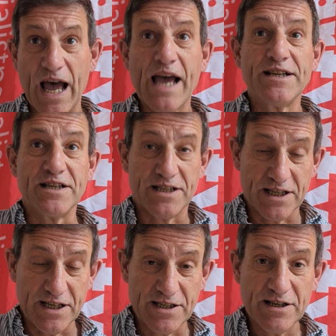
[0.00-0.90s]
and
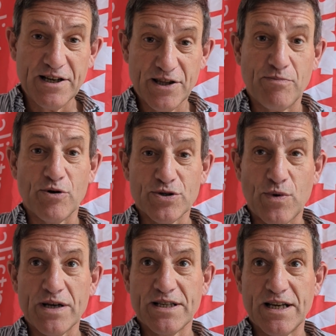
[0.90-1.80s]
indeed the
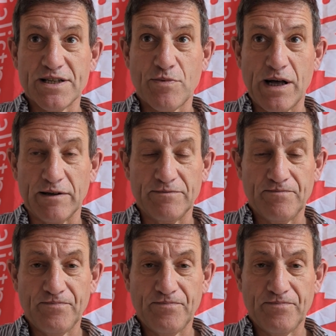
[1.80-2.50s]
bourgeoisie as well.